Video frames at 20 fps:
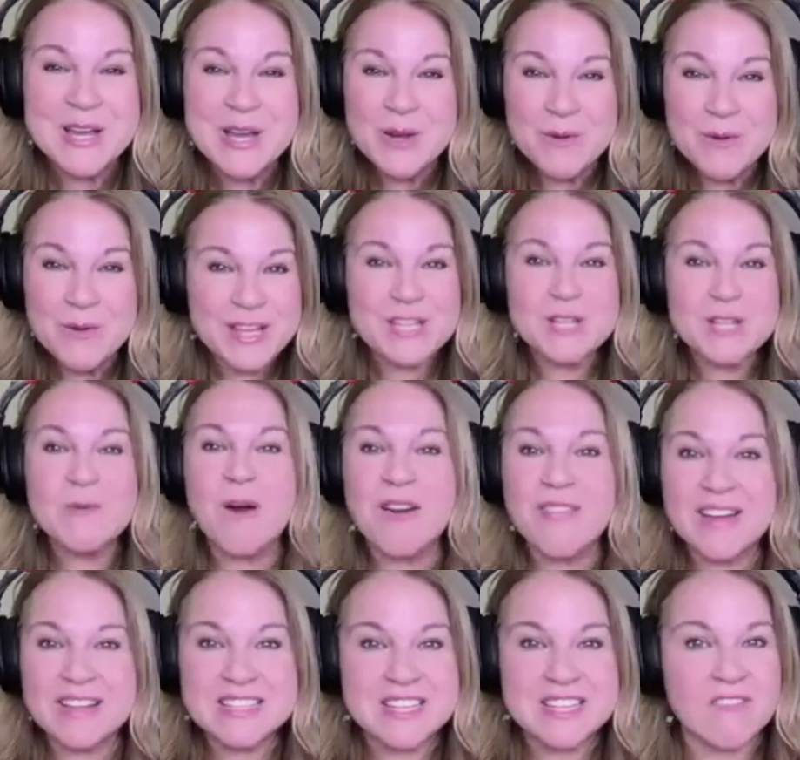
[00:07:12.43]
We can do all
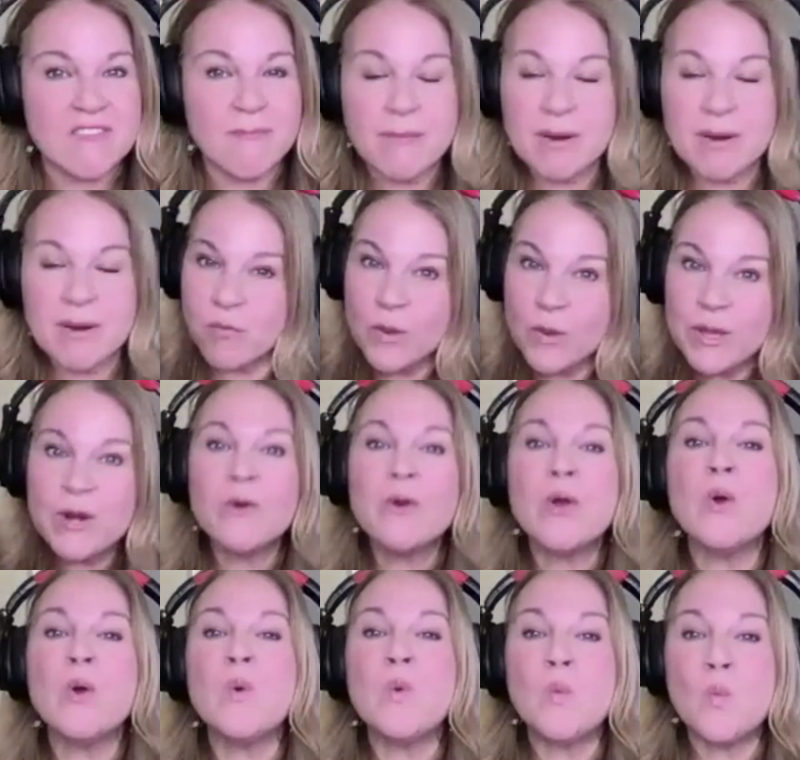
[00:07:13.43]
that stuff. But if we don't
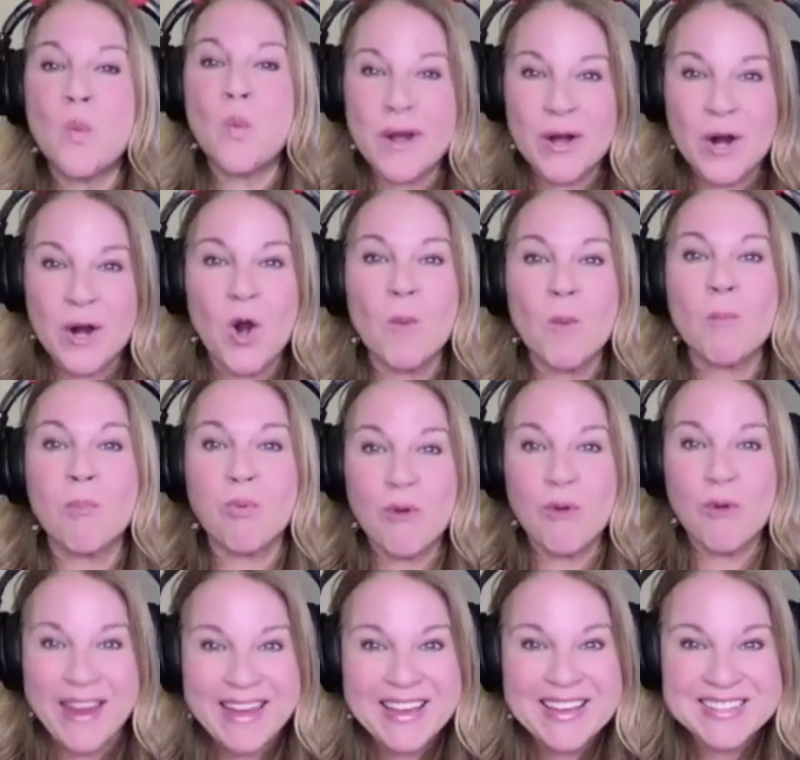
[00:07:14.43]
know what our
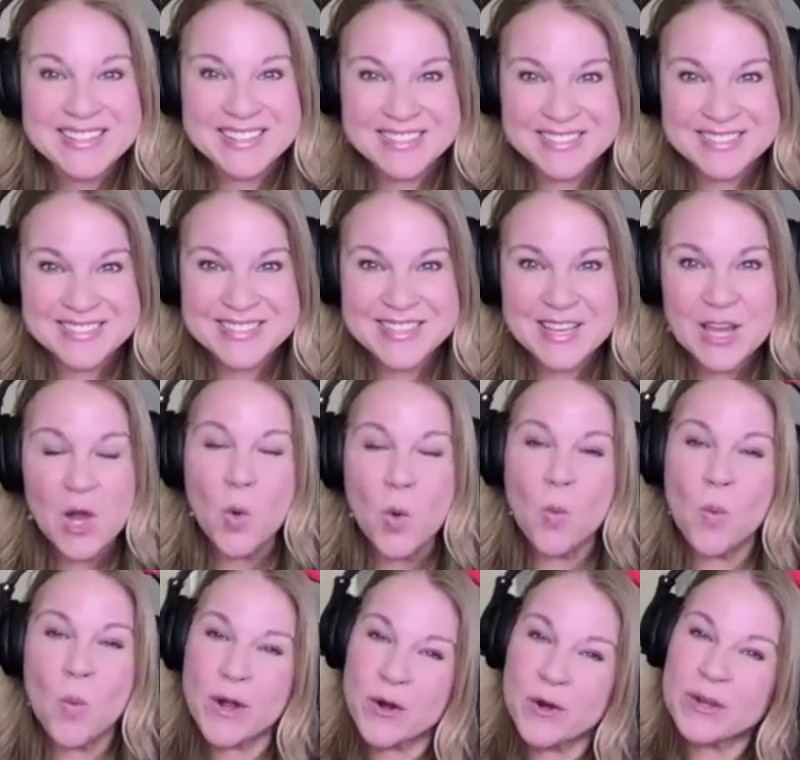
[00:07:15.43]
brand is,
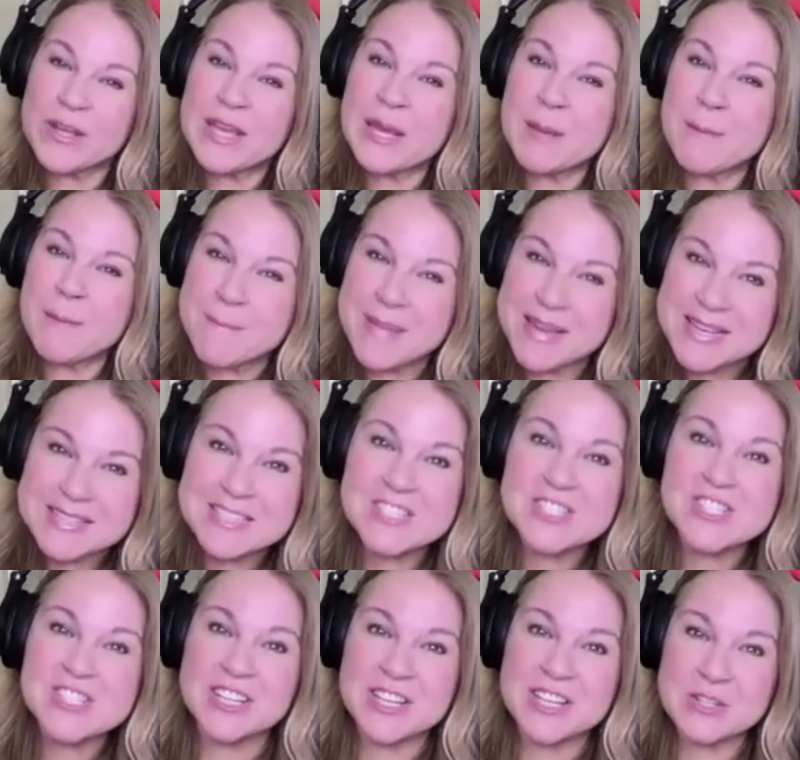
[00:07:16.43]
what our key
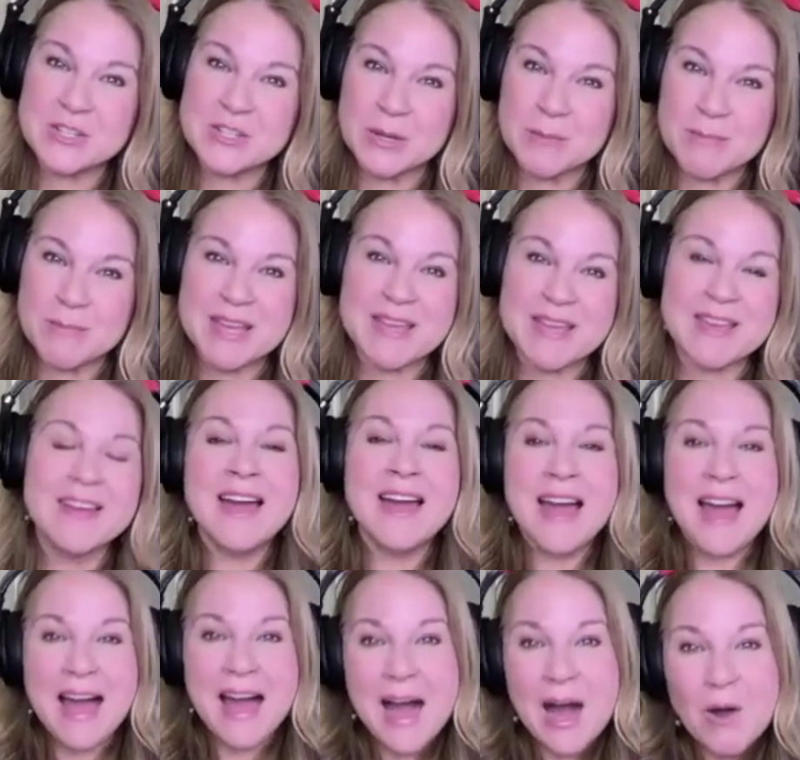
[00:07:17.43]
messaging is going to be,
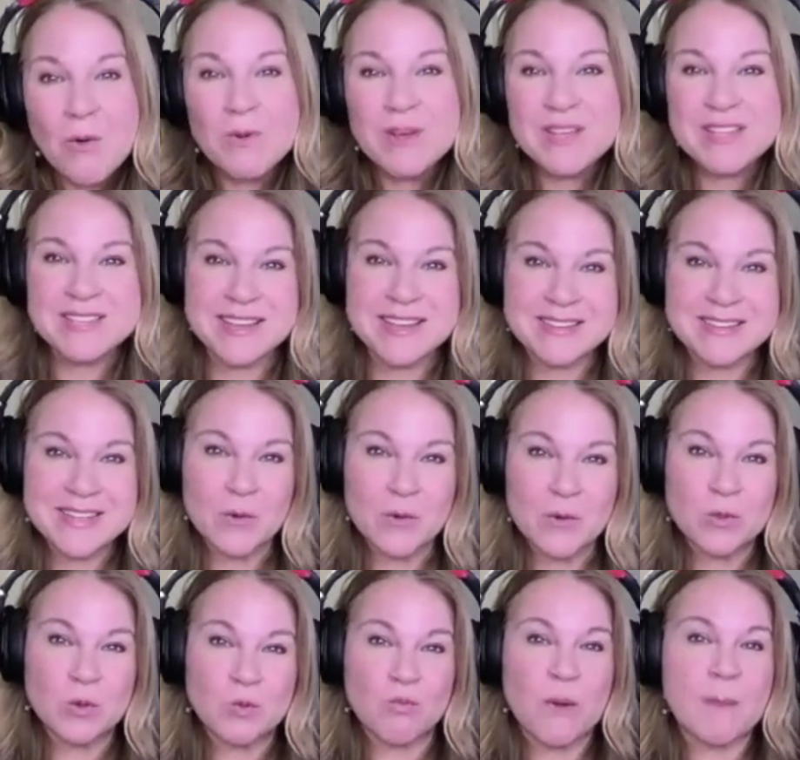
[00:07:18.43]
how we stand out,
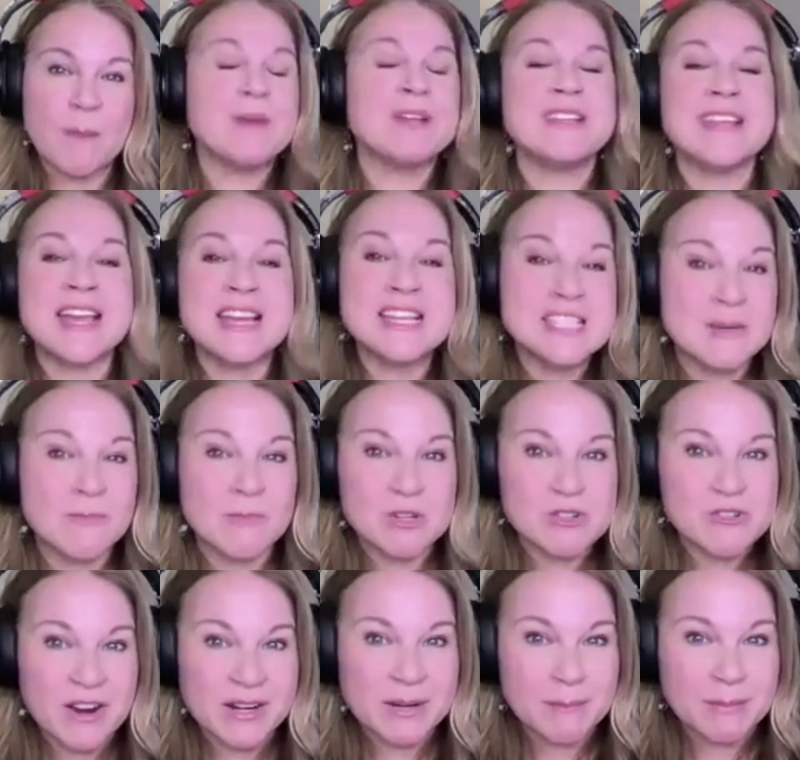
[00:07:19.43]
the reputation we're
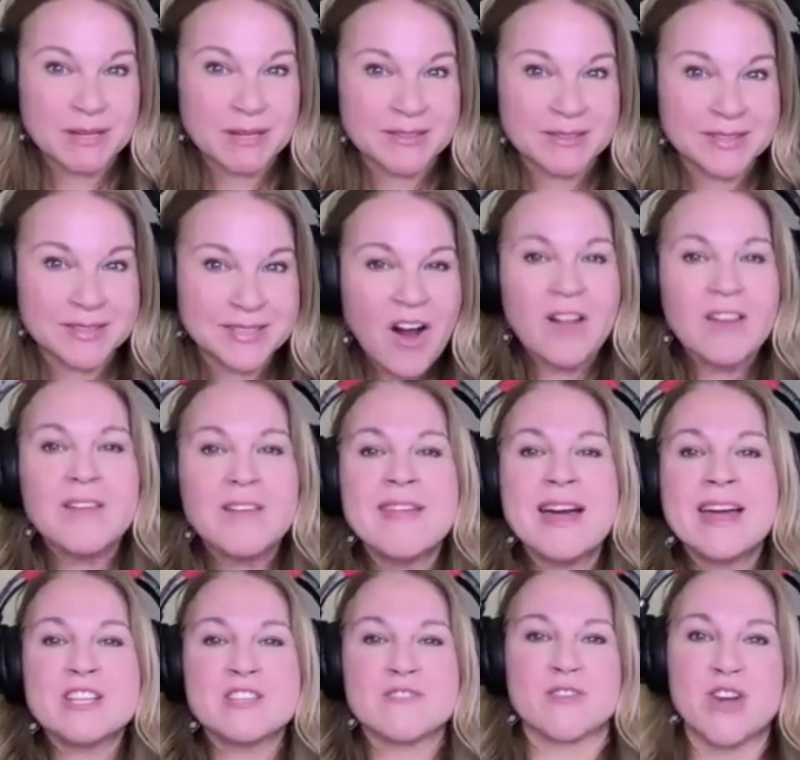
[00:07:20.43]
trying to build, all of that
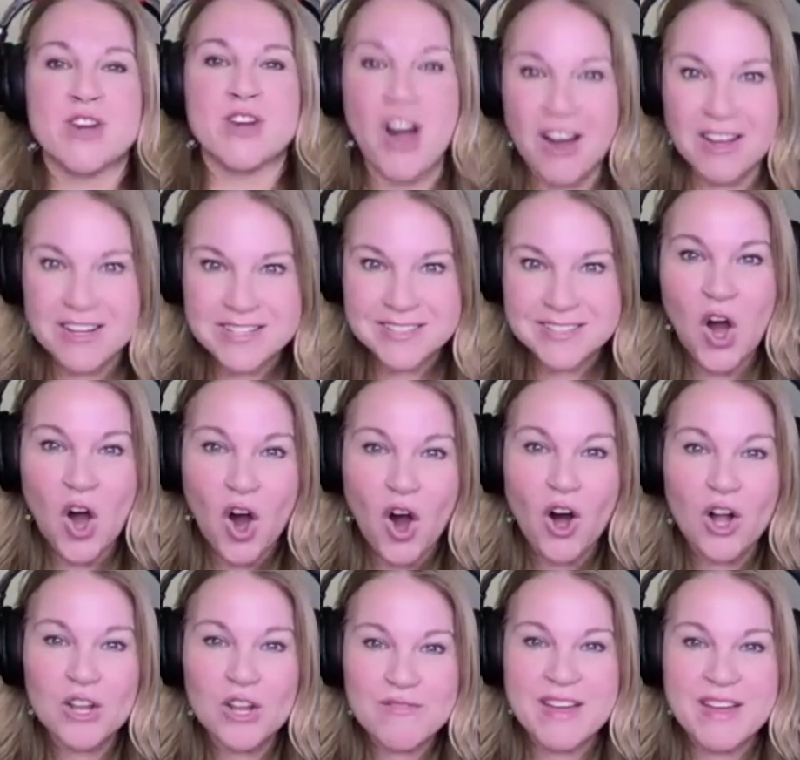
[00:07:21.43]
is for naught.
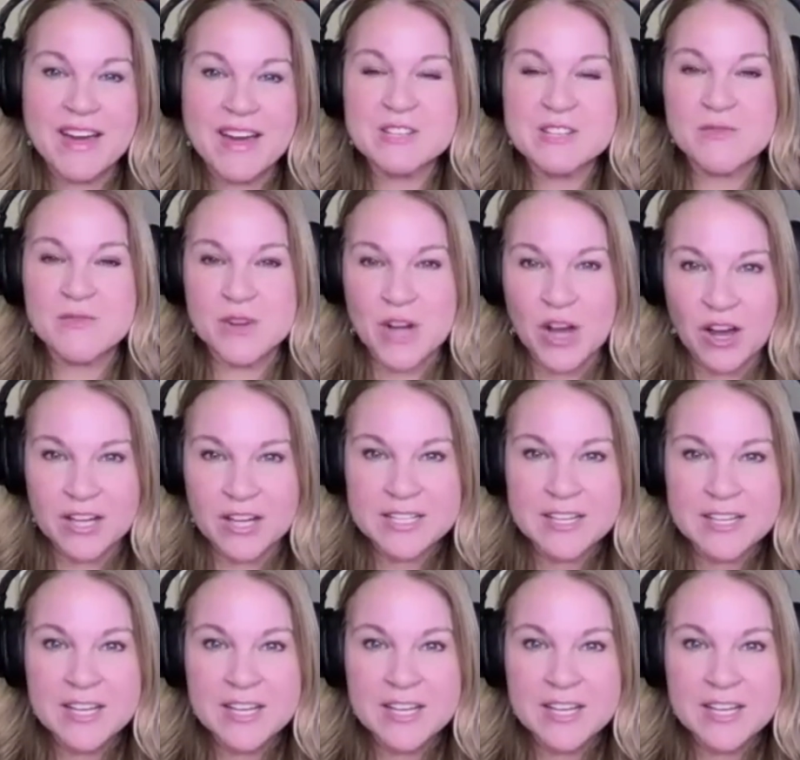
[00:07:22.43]
All of that is for naught.